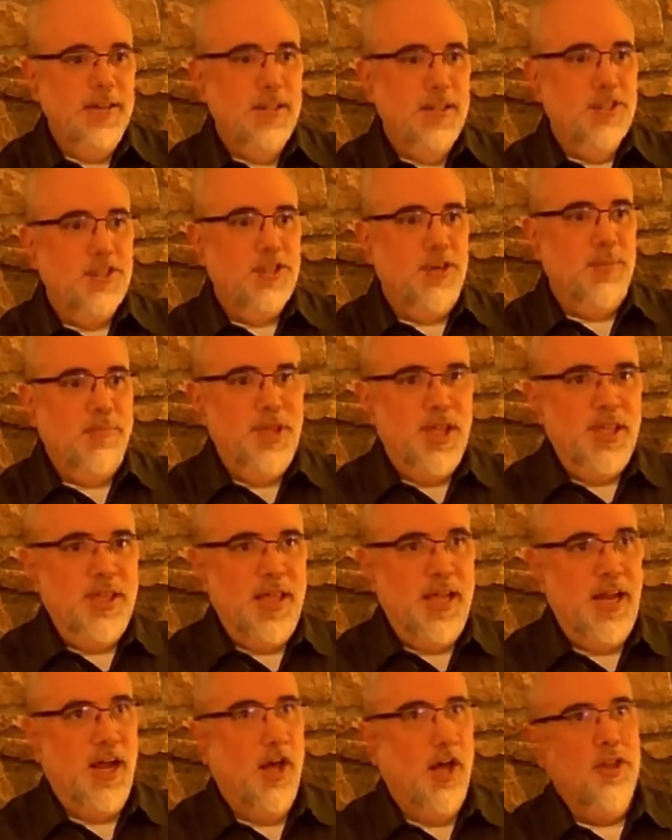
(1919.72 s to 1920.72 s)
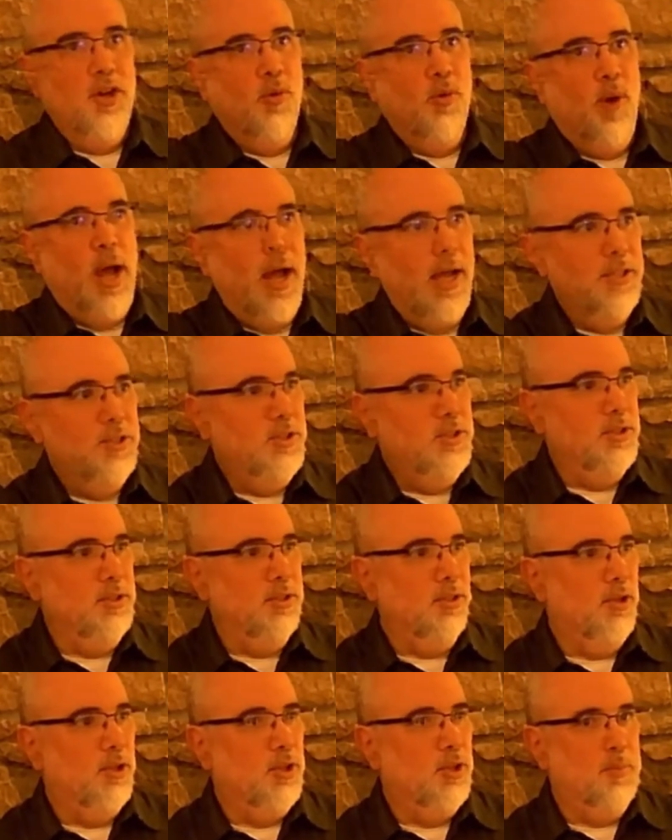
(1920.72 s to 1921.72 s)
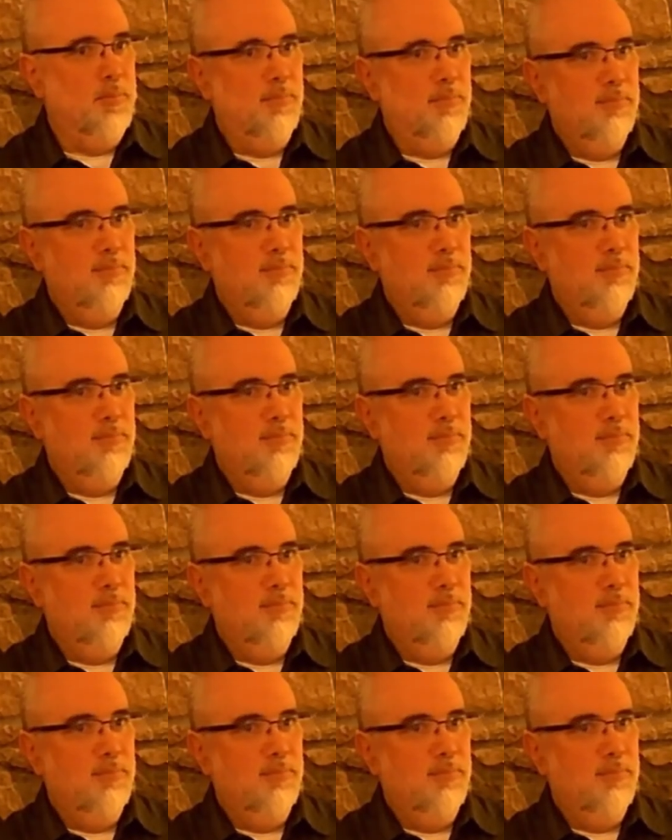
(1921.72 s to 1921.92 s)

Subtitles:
something that otherwise looks